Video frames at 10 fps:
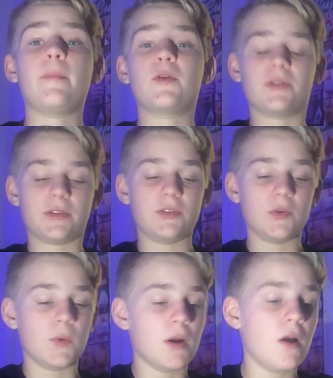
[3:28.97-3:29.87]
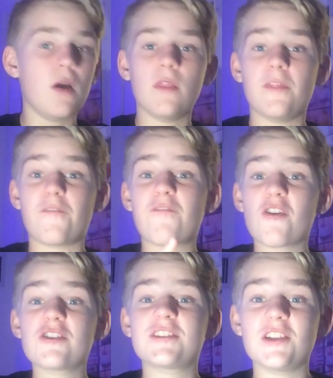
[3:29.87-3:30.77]
I'm going to do the
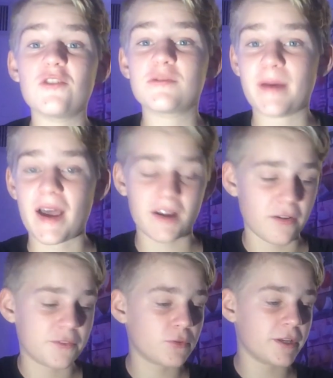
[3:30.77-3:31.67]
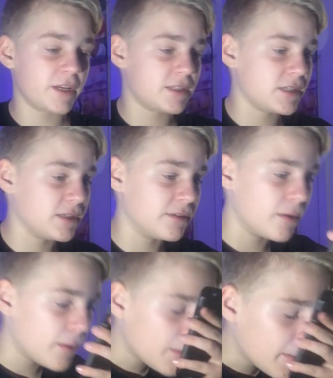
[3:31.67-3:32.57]
first nose pack of 2018.
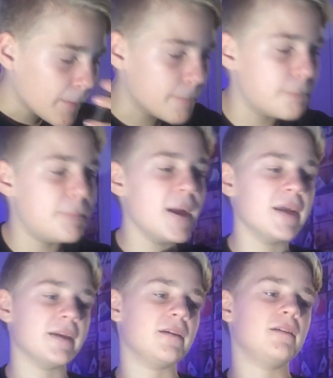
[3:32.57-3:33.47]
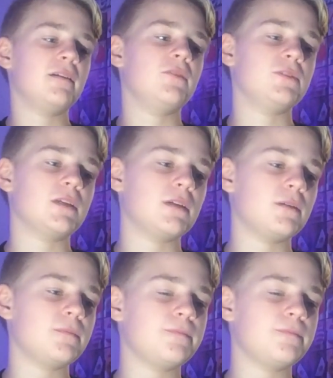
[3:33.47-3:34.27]
Bang. Who's gonna.